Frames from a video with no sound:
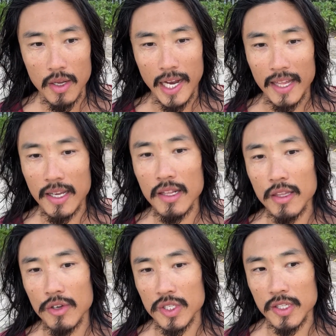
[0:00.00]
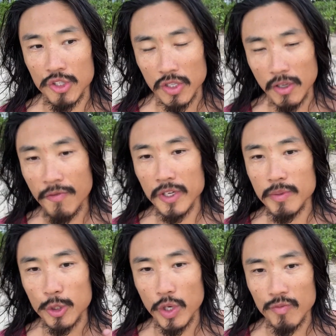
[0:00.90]
I think there's a difference
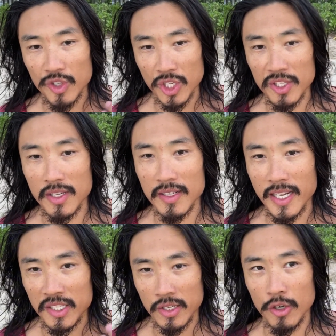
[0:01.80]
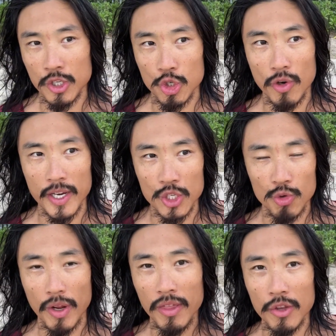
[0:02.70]
between resistance that's there to try and
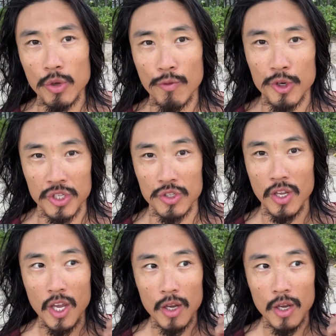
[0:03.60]
strengthen you versus